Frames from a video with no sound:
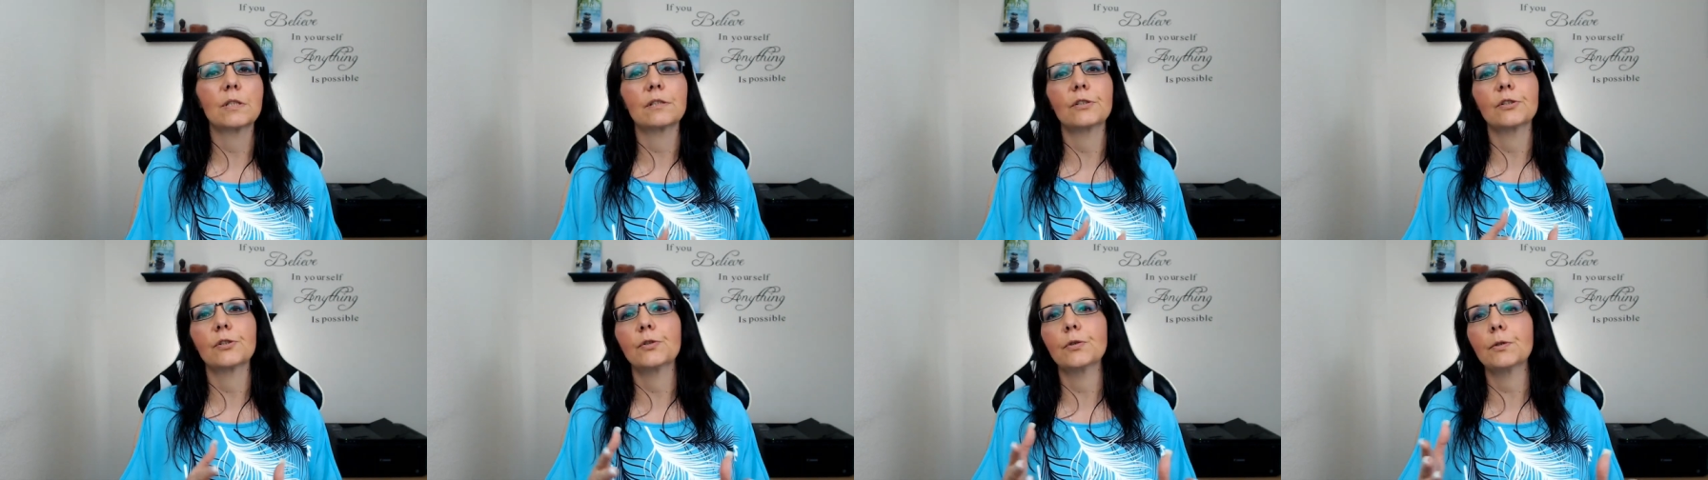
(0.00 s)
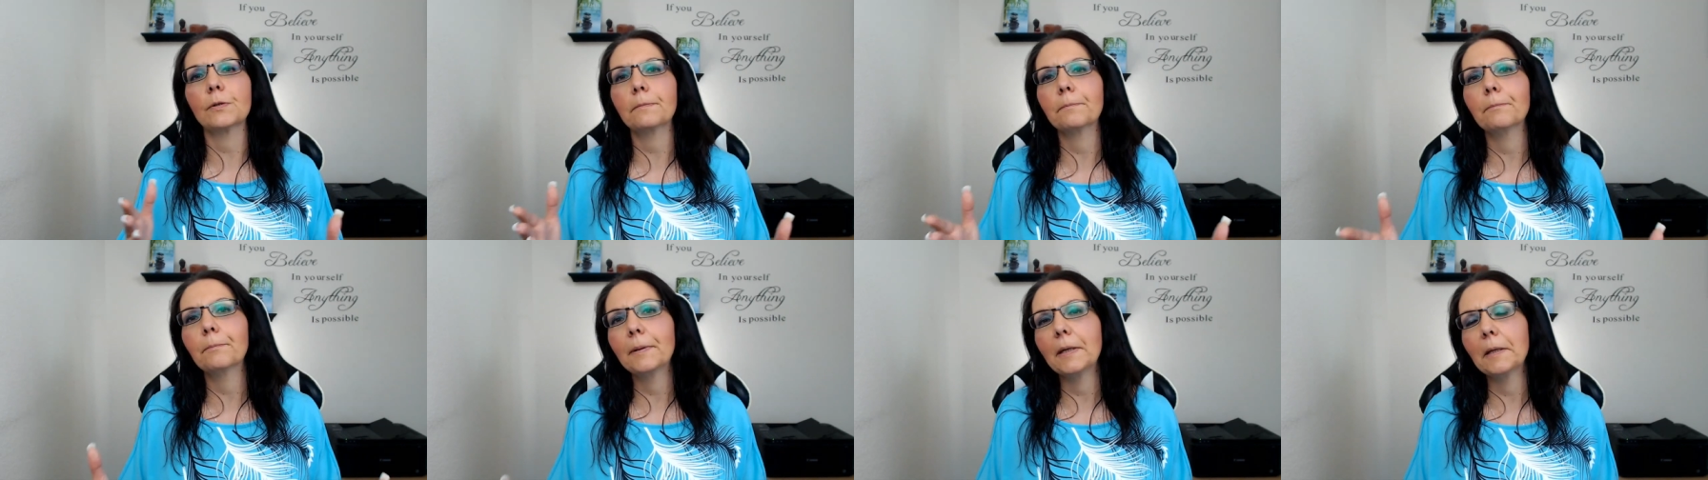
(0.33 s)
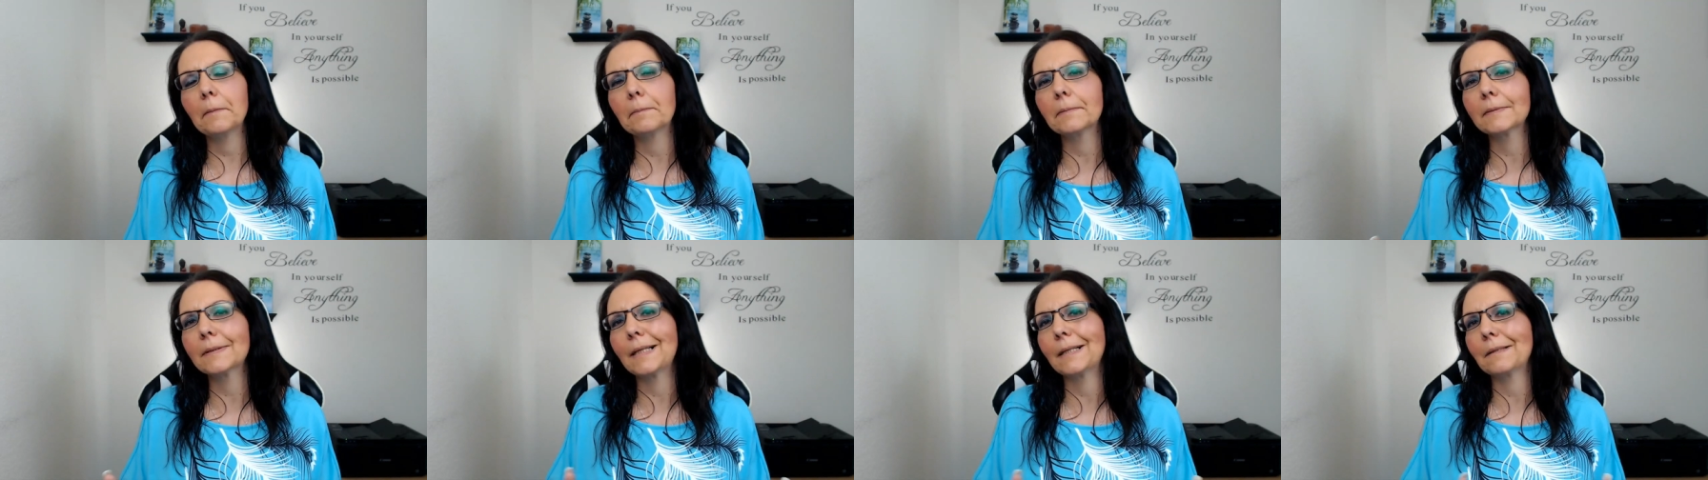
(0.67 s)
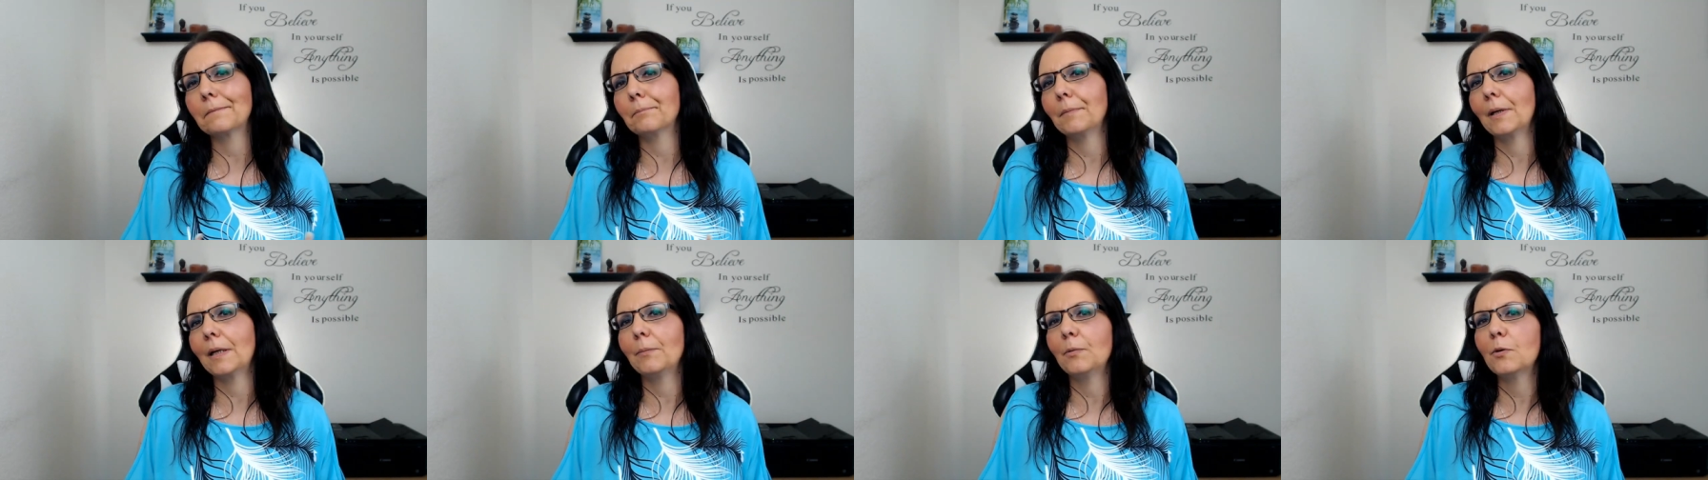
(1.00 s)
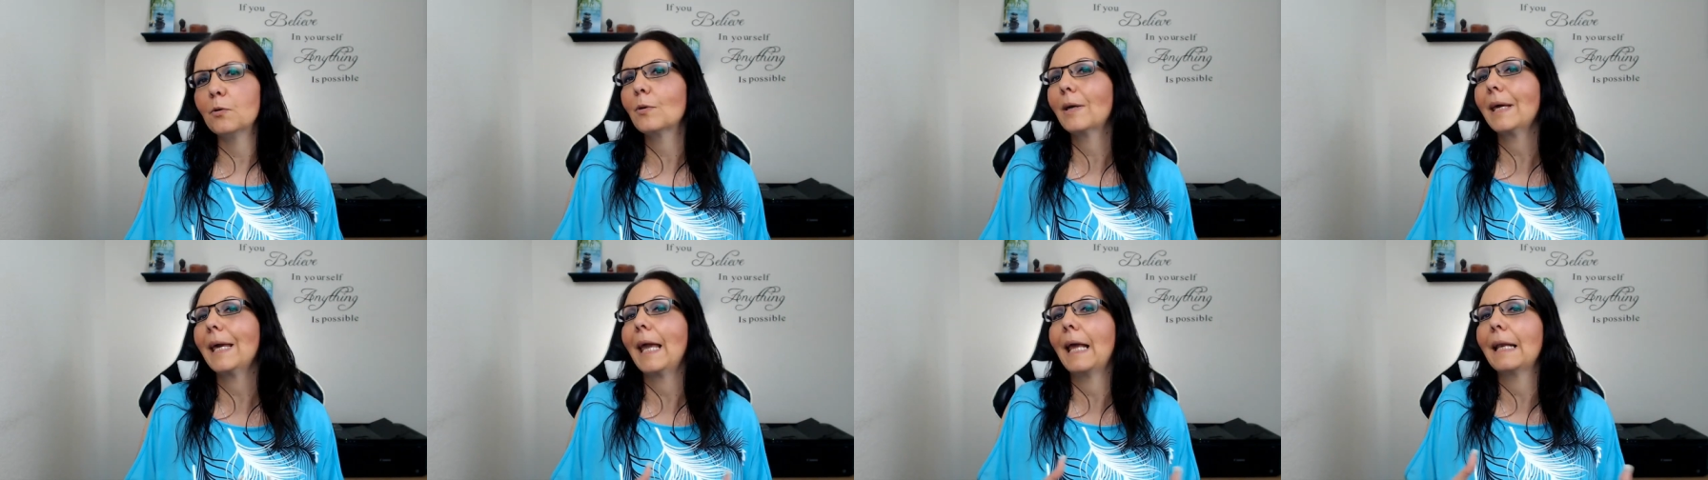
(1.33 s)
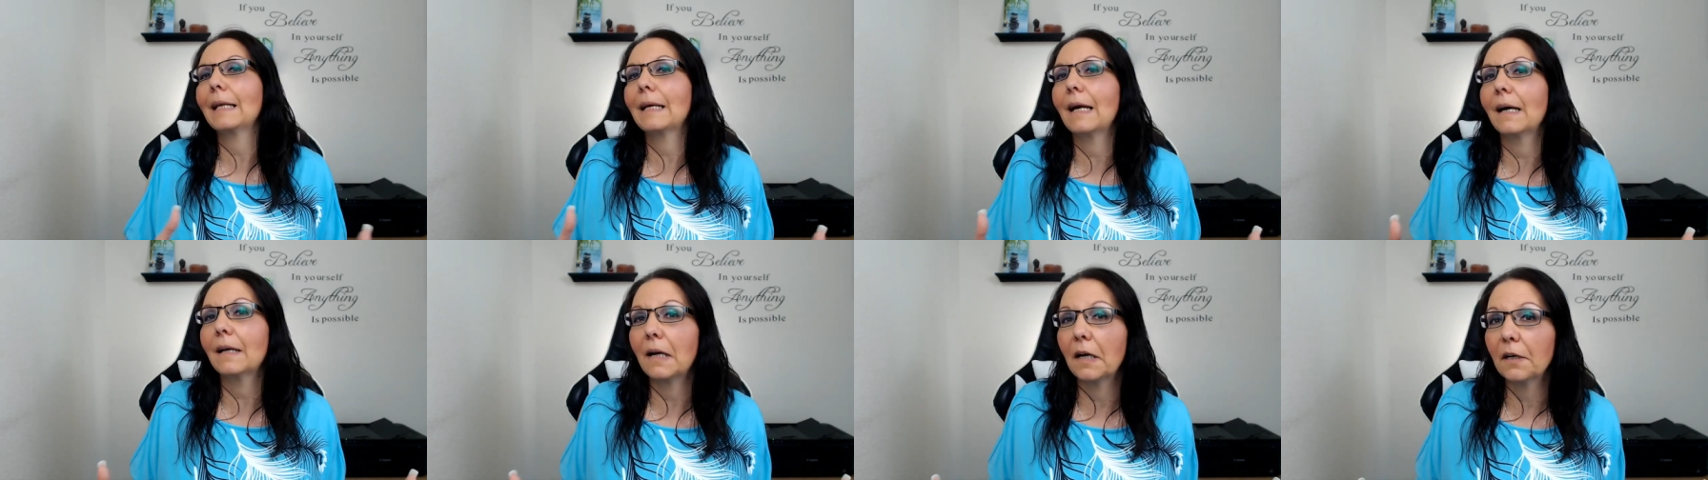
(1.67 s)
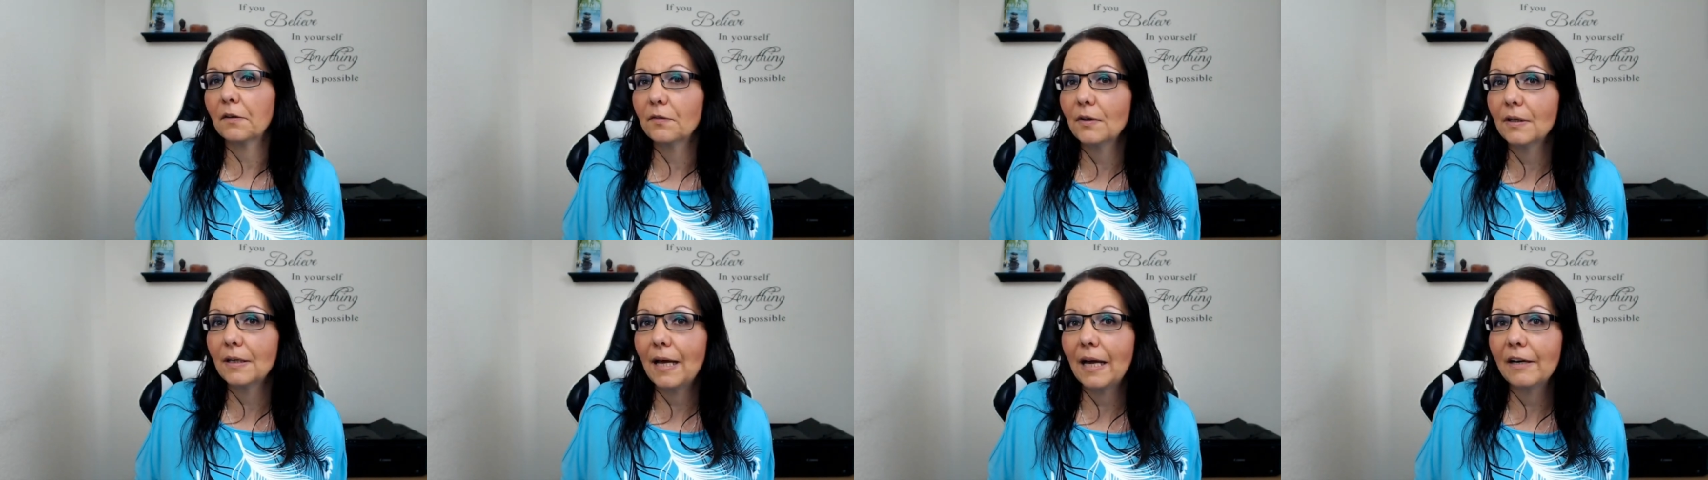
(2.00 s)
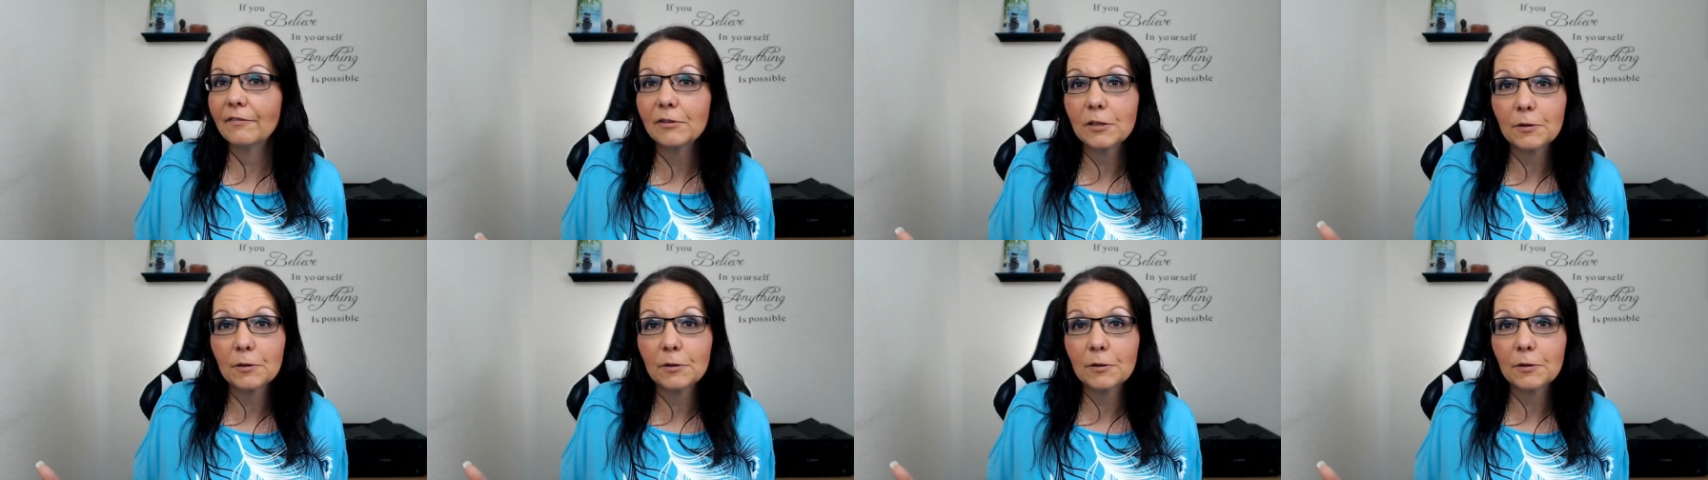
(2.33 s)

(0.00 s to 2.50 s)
there are certain people that maybe you can't cut out of your life,